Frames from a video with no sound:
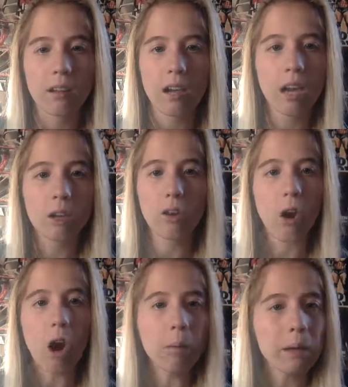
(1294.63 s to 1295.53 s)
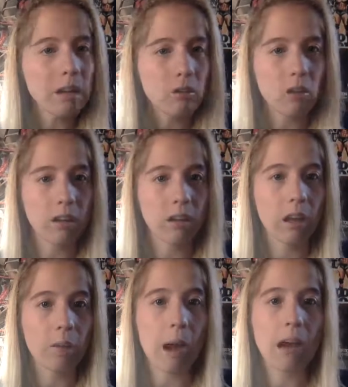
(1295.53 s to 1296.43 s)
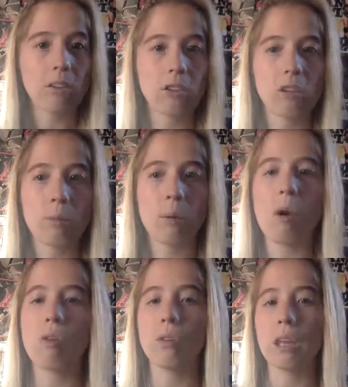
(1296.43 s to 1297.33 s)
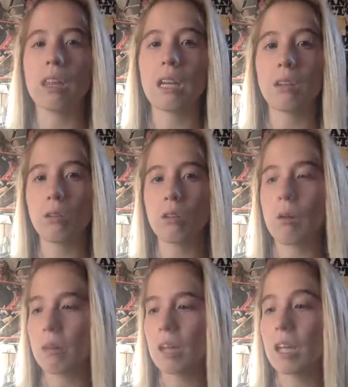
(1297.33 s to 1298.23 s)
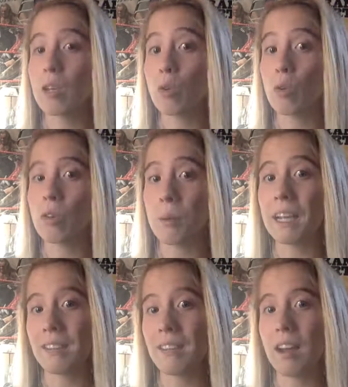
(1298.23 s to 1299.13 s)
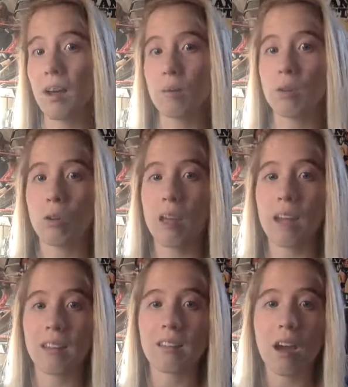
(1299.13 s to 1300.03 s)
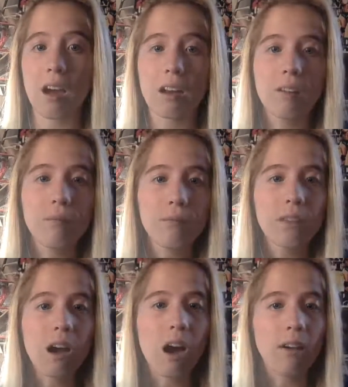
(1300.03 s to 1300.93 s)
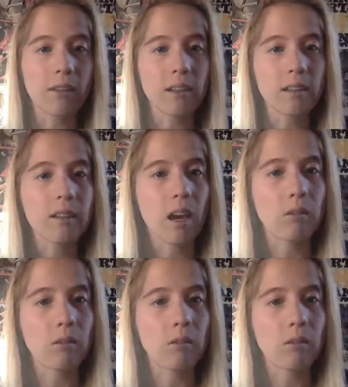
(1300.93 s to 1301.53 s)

if they'll all be interesting matches, but hopefully they do something to spice it up so that it's not obvious that